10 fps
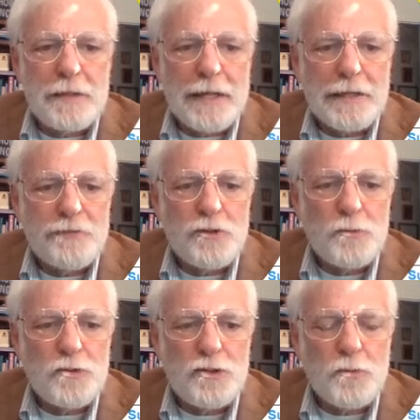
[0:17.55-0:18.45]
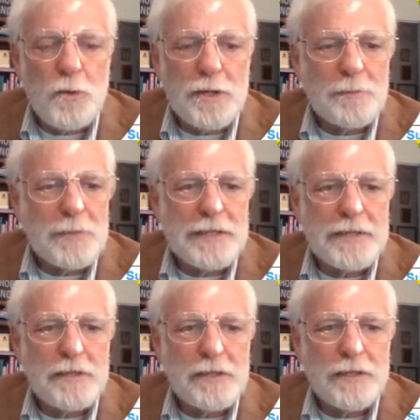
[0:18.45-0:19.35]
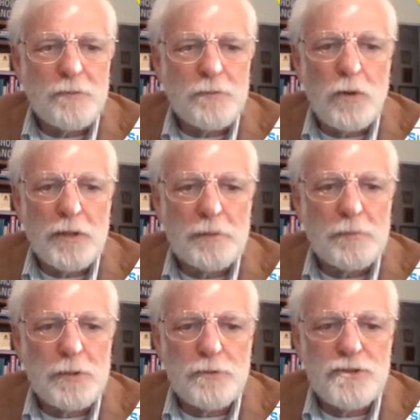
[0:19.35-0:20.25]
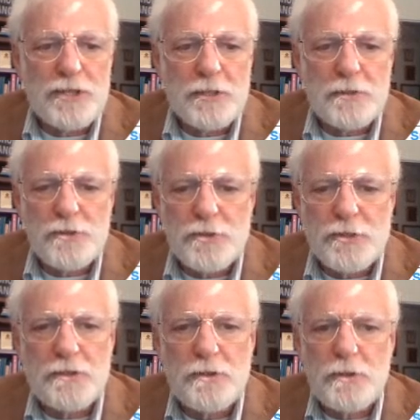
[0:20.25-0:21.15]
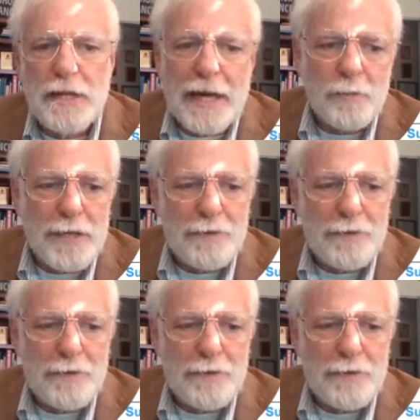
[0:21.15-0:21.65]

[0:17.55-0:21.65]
like, if you just want to immediately enroll in Blue Shield, you can do that.